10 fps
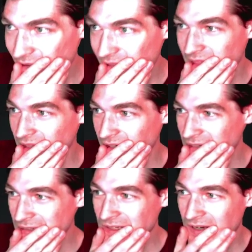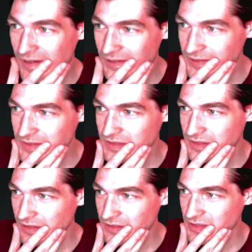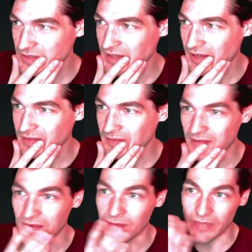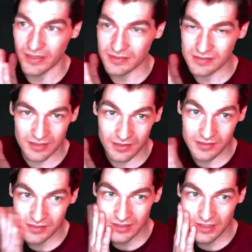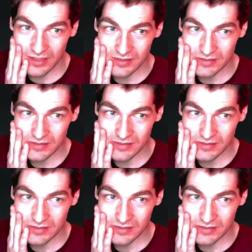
They're good cards. They're just not the best cards, I guess.